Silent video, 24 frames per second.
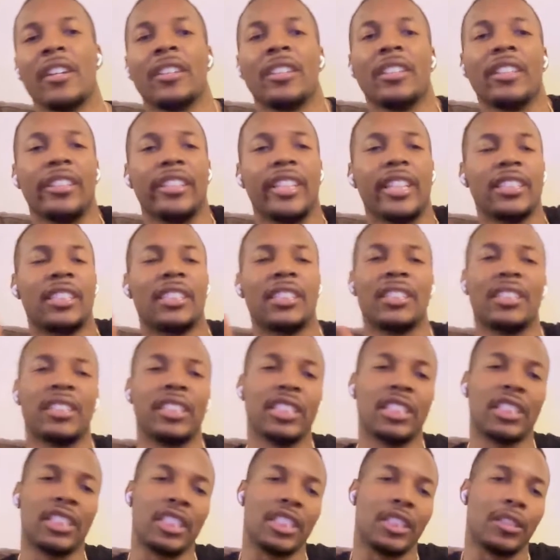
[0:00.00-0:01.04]
This
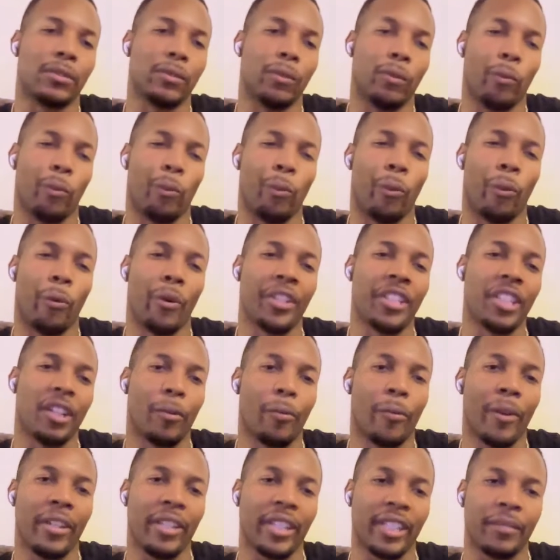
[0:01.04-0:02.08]
is when you're
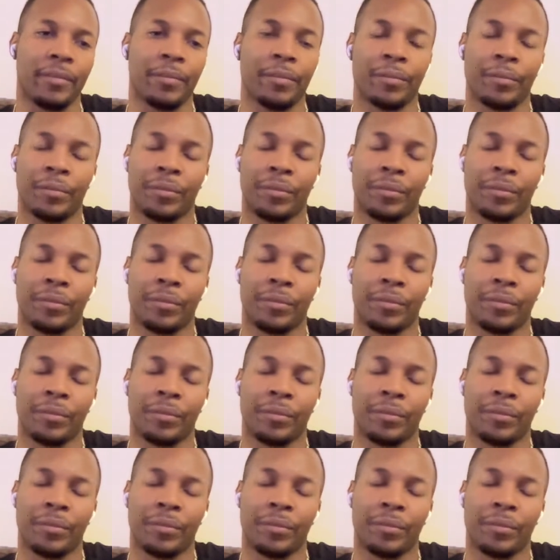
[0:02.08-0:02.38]
winning.